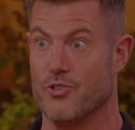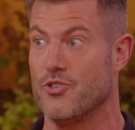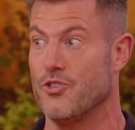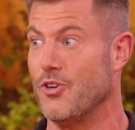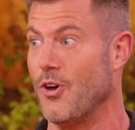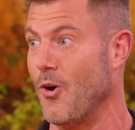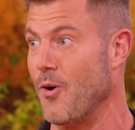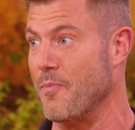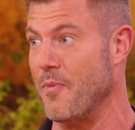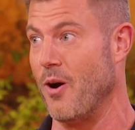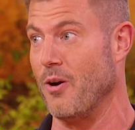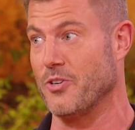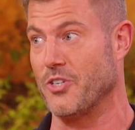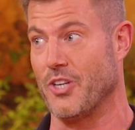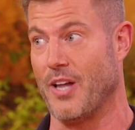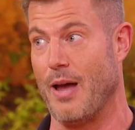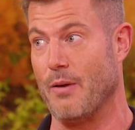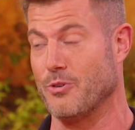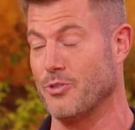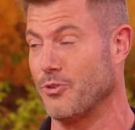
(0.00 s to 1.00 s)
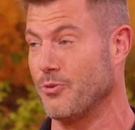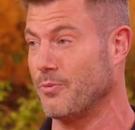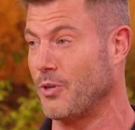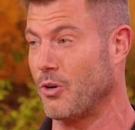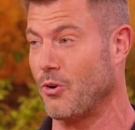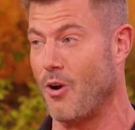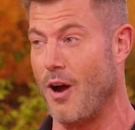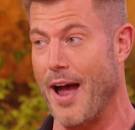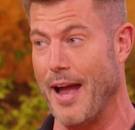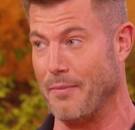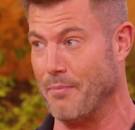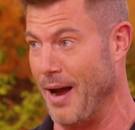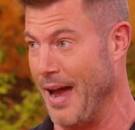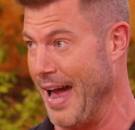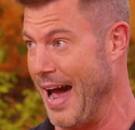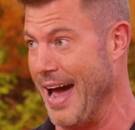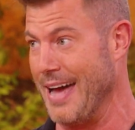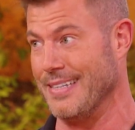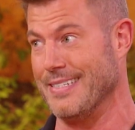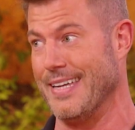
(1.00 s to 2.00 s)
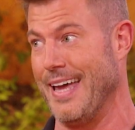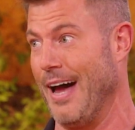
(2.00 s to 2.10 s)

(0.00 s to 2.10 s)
so emotional. I was crying my eyes